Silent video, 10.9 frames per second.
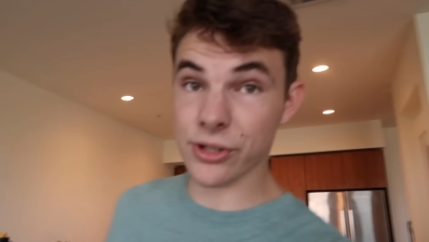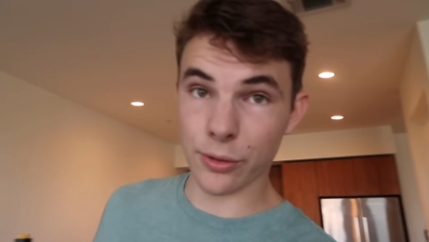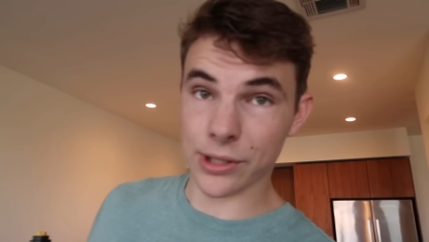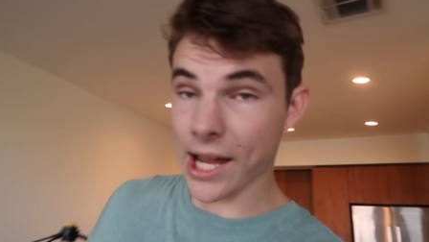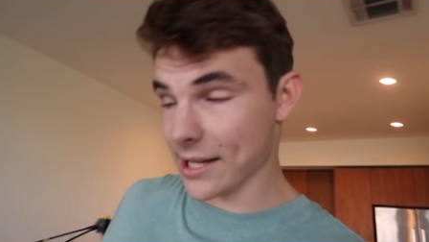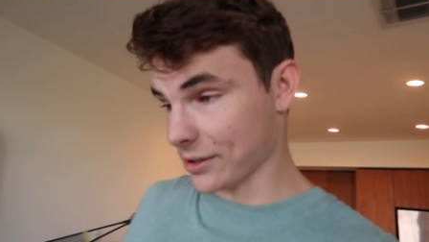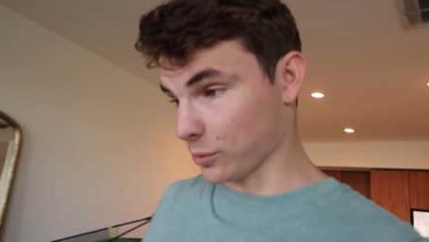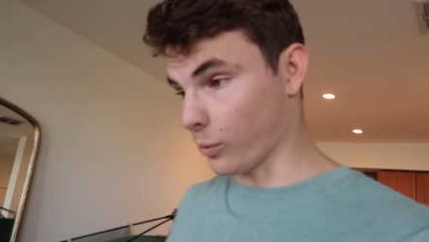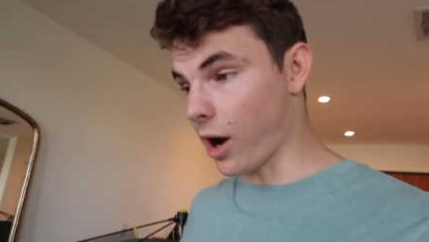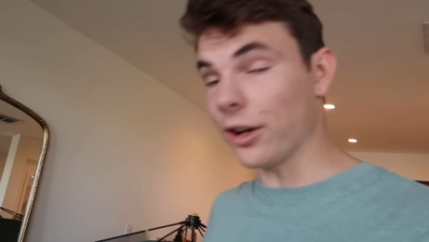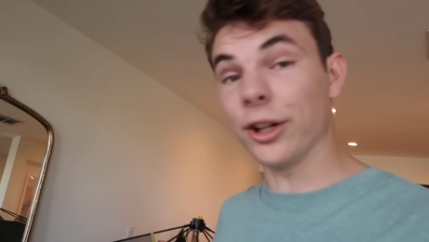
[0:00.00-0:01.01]
So yes,
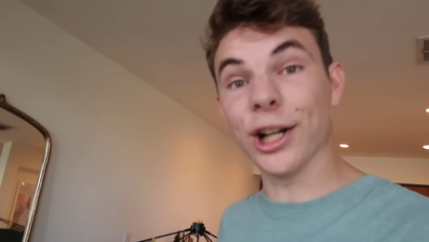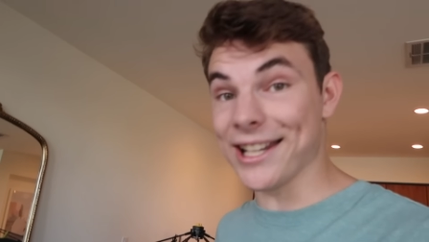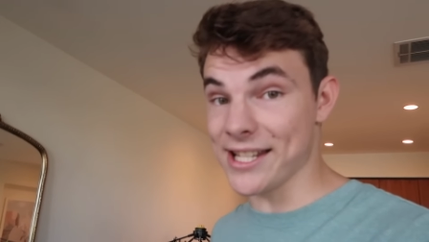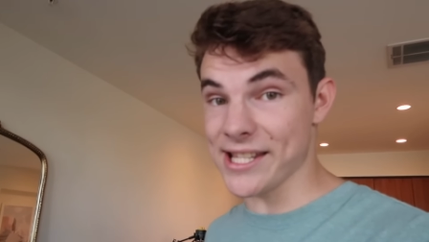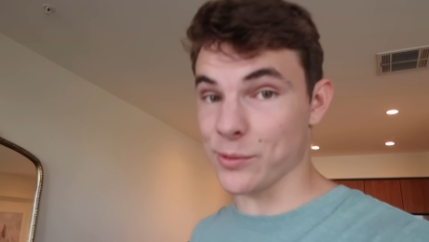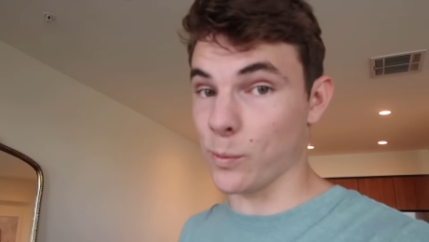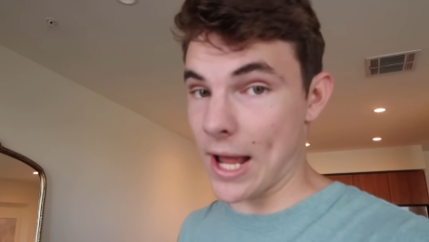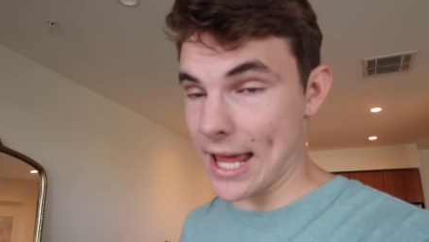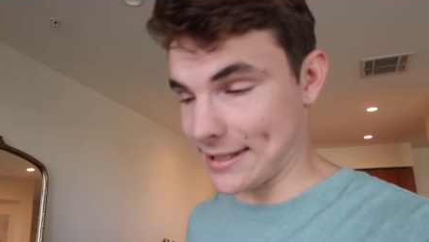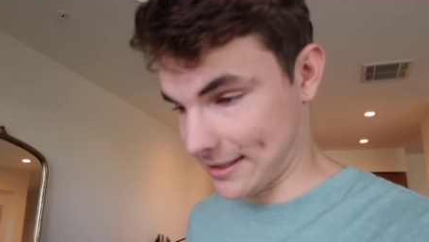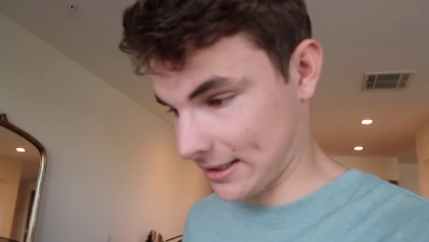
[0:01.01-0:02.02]
water is
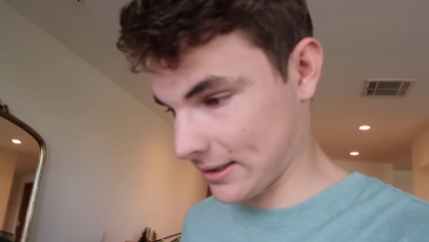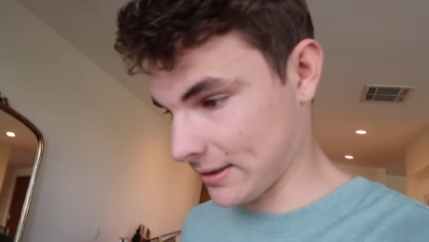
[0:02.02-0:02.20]
wet.